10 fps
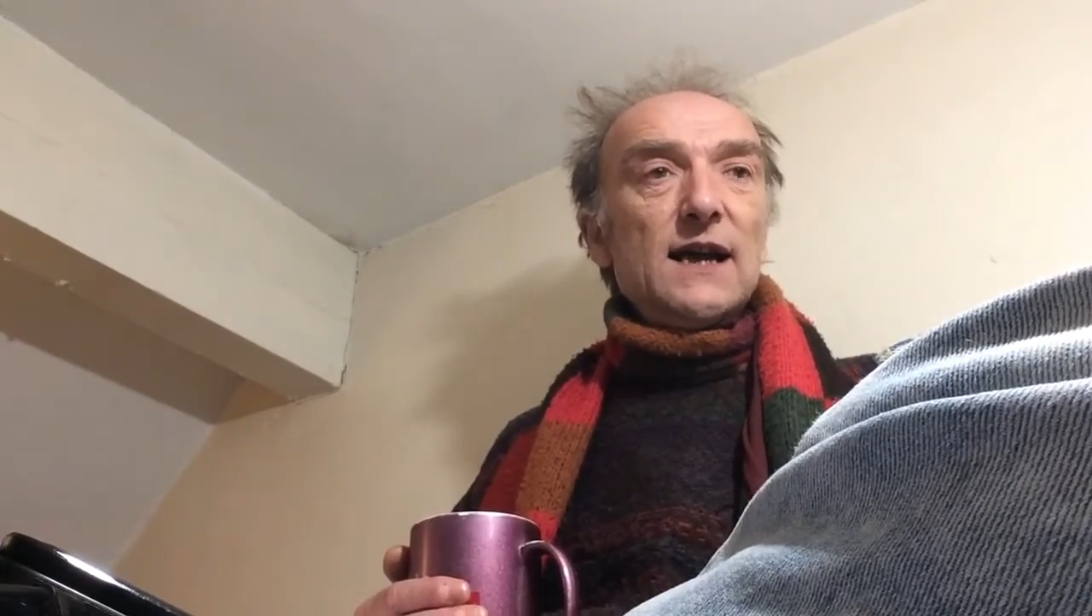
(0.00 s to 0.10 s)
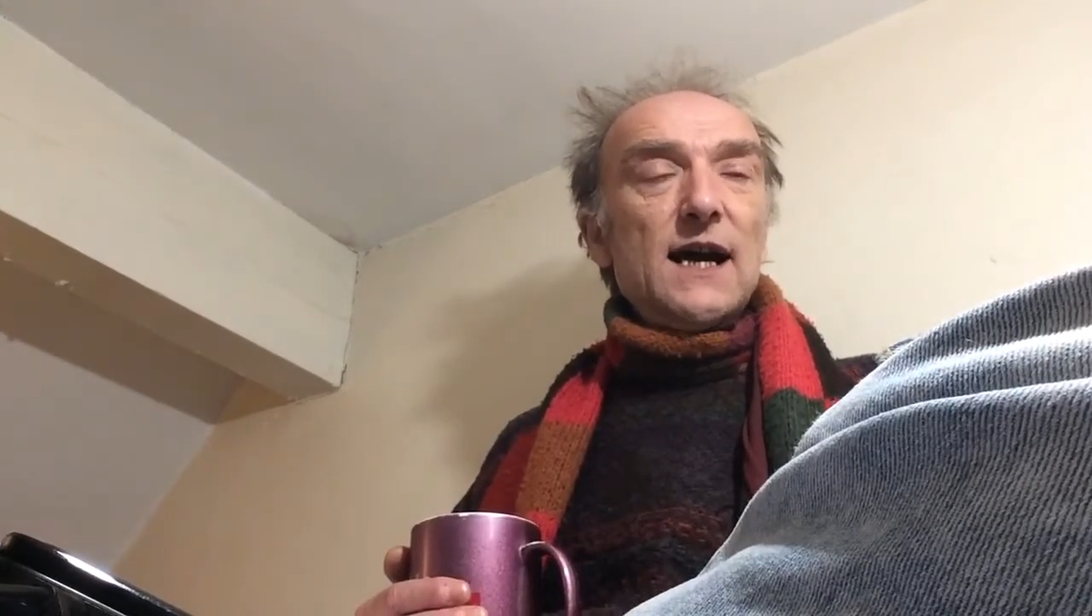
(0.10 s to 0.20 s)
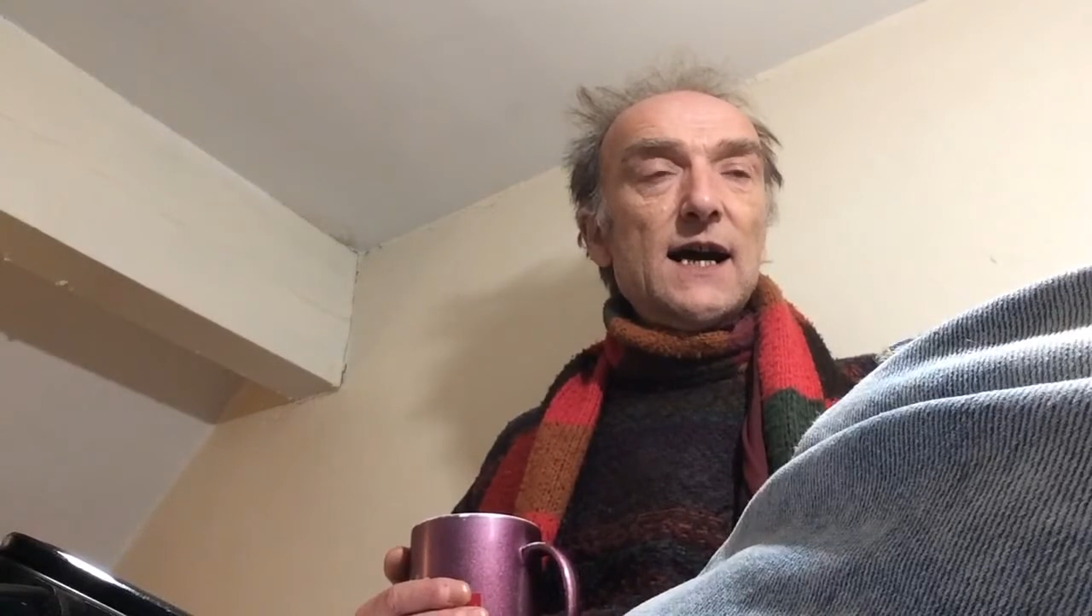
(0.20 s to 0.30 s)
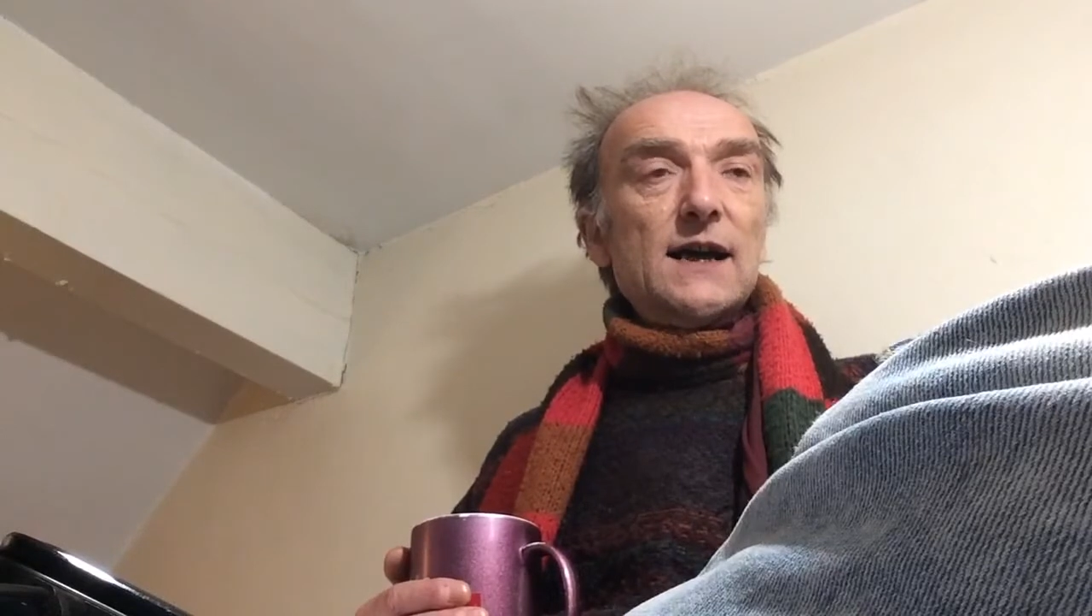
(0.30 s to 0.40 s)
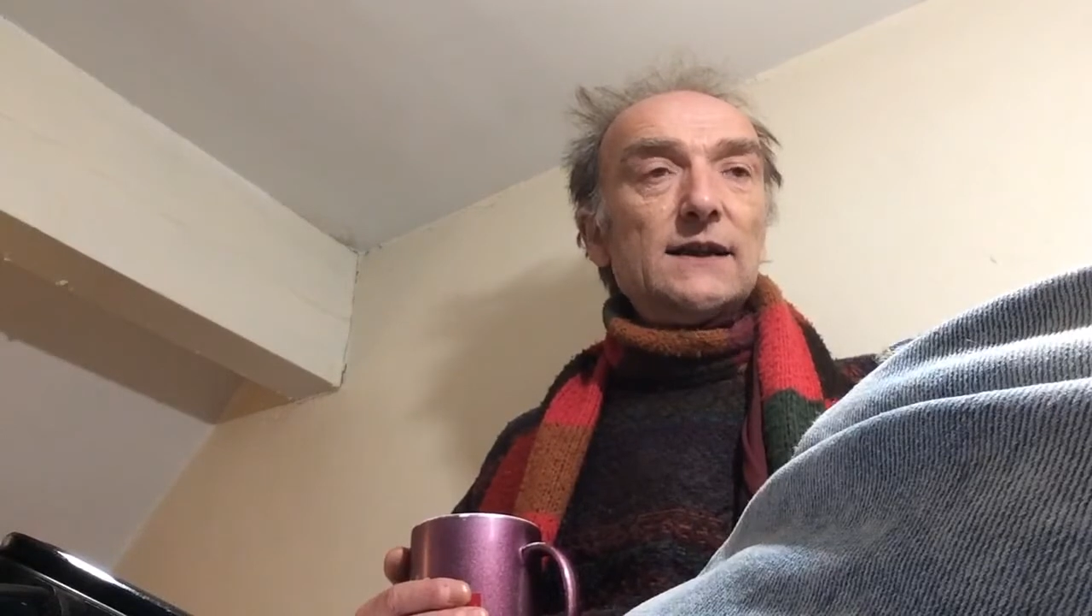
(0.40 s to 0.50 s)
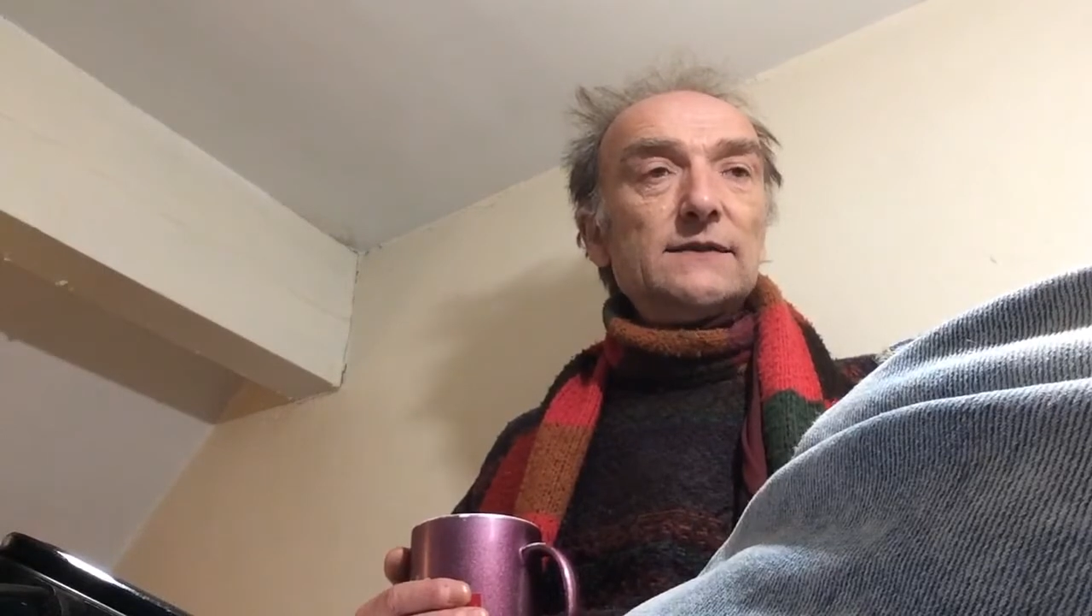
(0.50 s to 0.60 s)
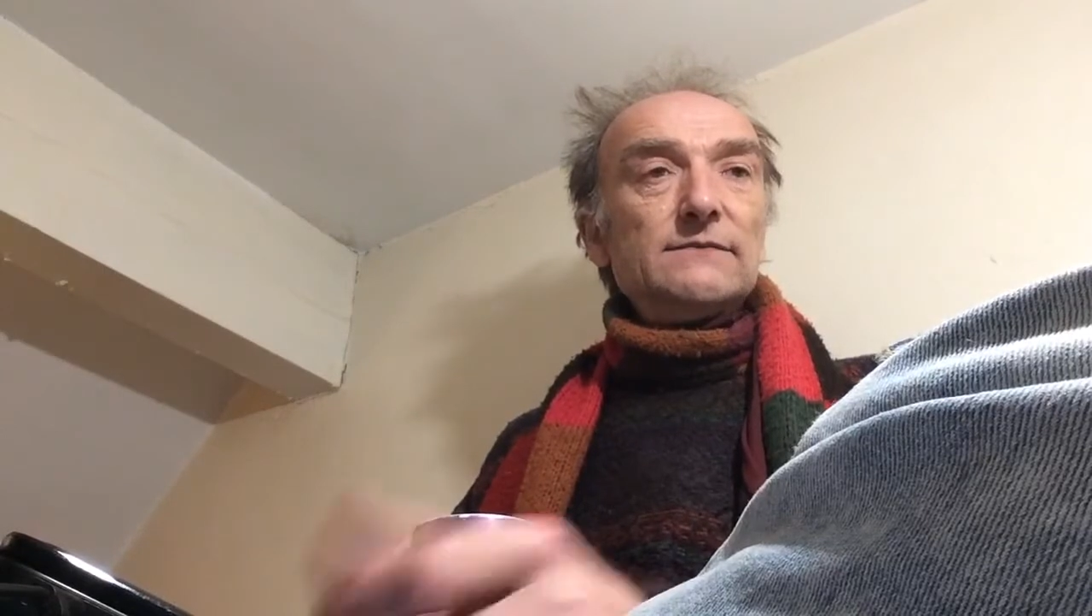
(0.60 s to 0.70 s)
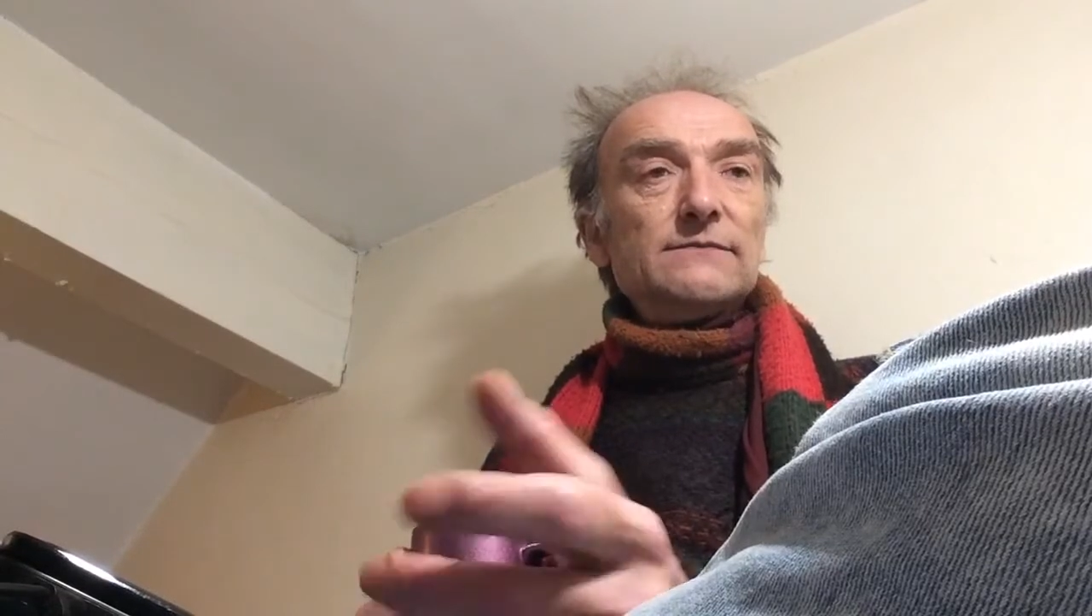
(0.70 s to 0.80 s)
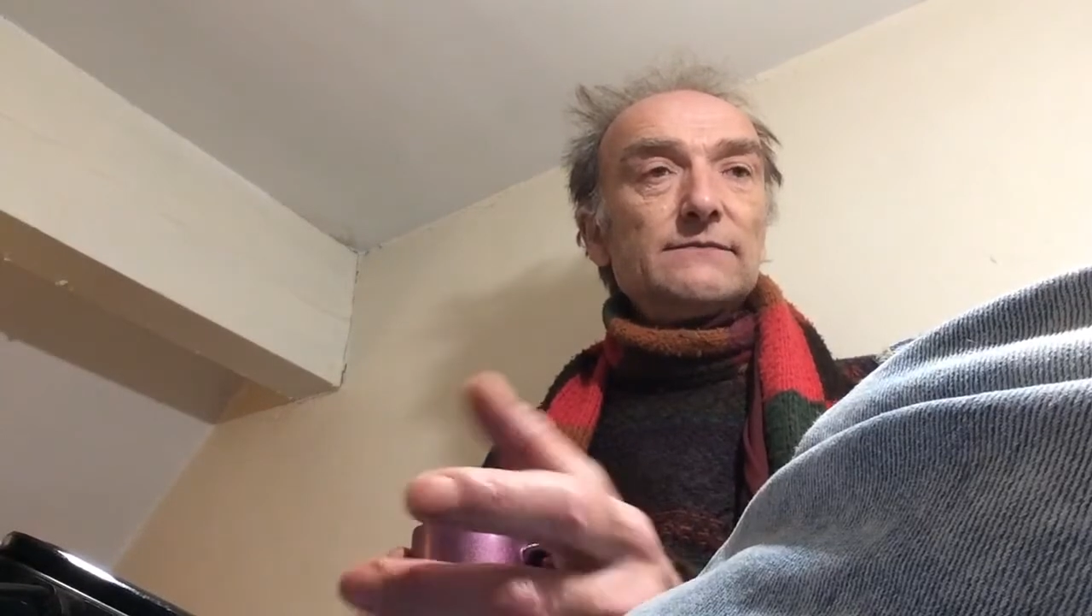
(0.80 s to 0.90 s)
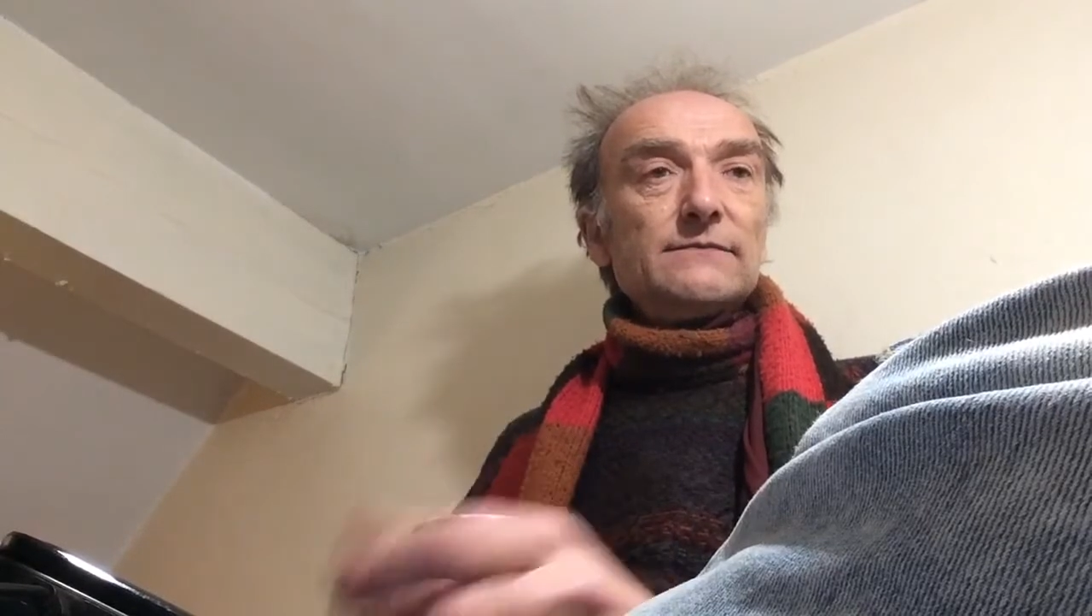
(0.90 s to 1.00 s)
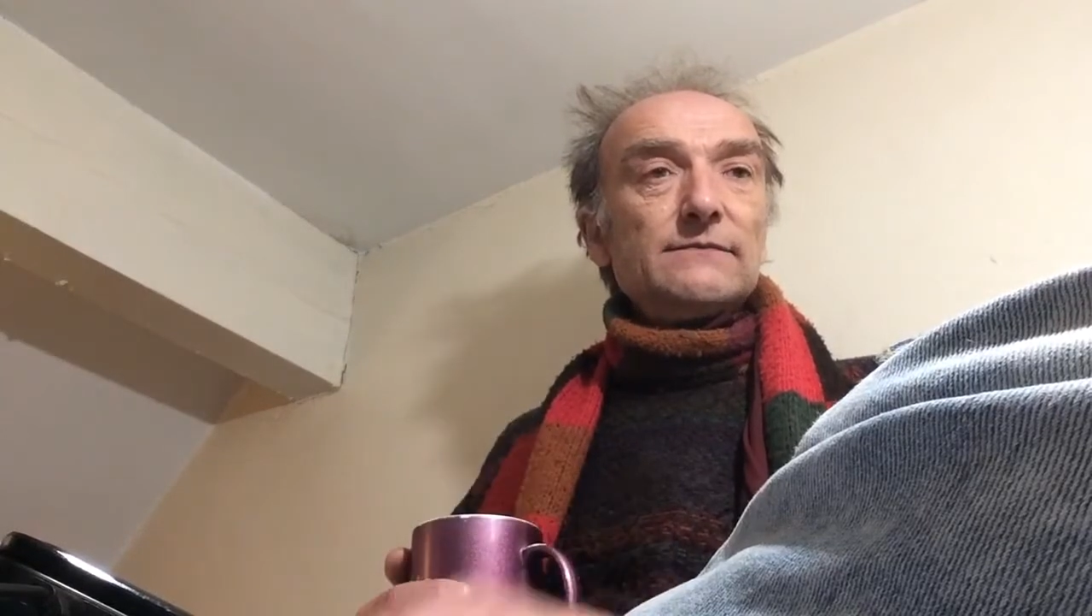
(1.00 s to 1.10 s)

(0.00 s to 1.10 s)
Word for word: Um,